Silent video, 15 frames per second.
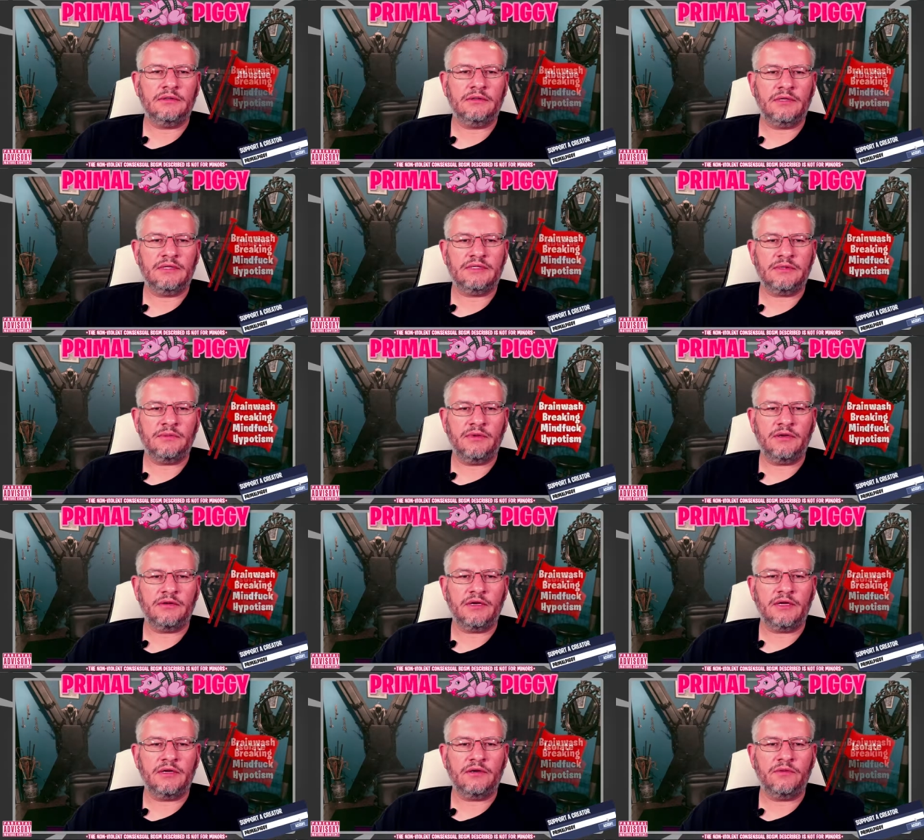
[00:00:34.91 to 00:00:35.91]
I somehow
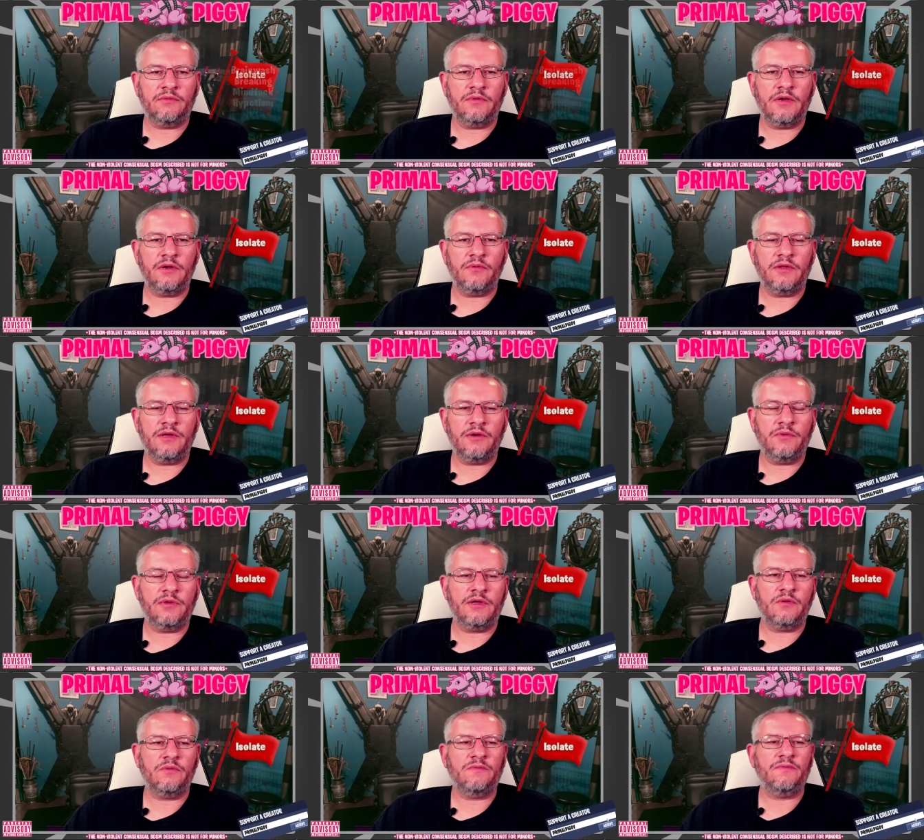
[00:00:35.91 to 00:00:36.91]
got on the wrong one. There we
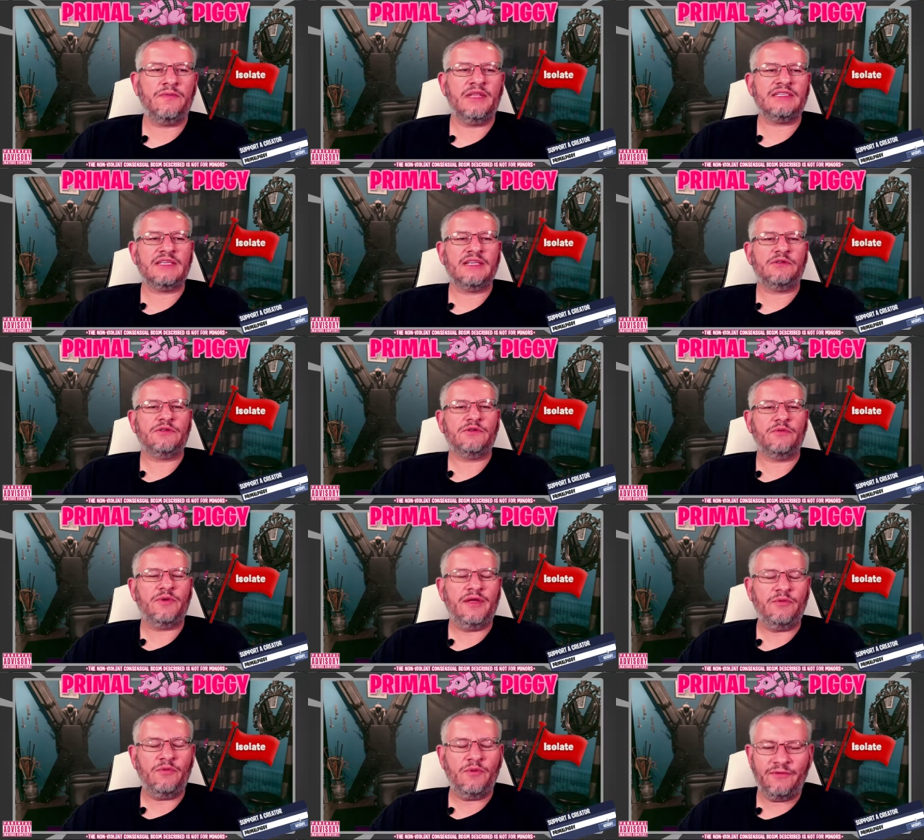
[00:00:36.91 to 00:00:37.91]
go. Let's get to the
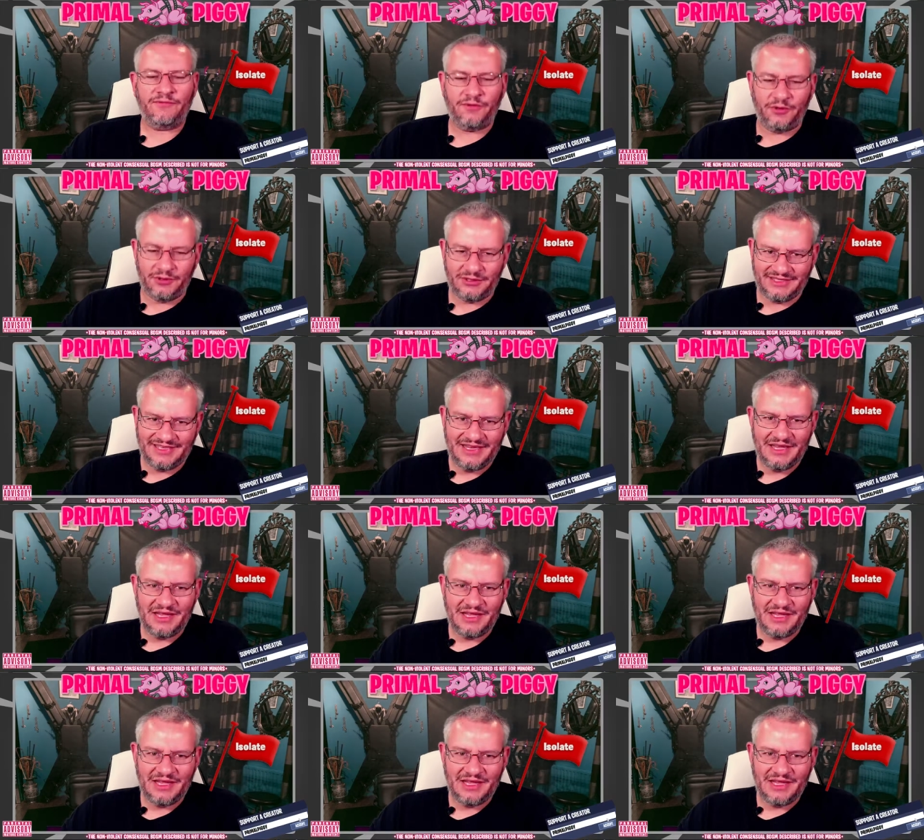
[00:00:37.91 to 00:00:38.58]
right one first.